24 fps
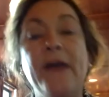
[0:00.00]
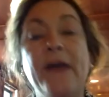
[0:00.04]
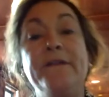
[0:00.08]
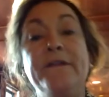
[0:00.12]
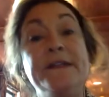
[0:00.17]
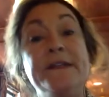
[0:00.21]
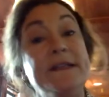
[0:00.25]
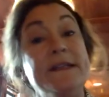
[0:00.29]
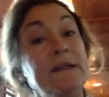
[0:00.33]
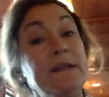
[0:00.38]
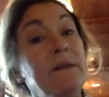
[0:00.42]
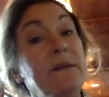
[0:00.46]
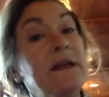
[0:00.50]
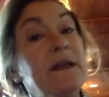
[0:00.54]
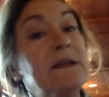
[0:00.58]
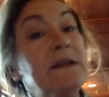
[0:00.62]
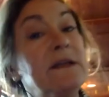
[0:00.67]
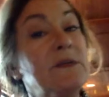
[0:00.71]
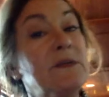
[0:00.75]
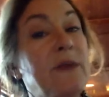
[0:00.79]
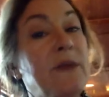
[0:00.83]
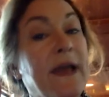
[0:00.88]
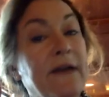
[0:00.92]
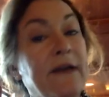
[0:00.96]
obviously,
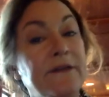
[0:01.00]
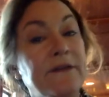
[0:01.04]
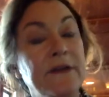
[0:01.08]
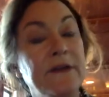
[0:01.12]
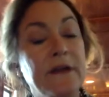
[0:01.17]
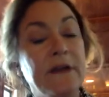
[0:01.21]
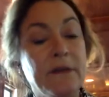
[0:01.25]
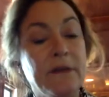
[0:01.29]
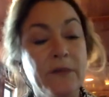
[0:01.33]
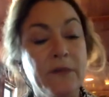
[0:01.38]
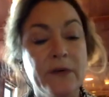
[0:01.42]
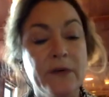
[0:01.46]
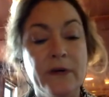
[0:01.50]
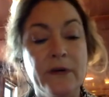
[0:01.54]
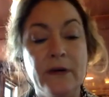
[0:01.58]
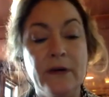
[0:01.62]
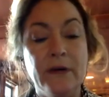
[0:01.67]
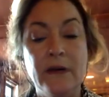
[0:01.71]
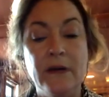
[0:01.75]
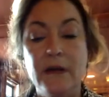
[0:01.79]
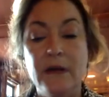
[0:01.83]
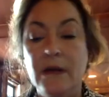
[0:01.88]
because we have to number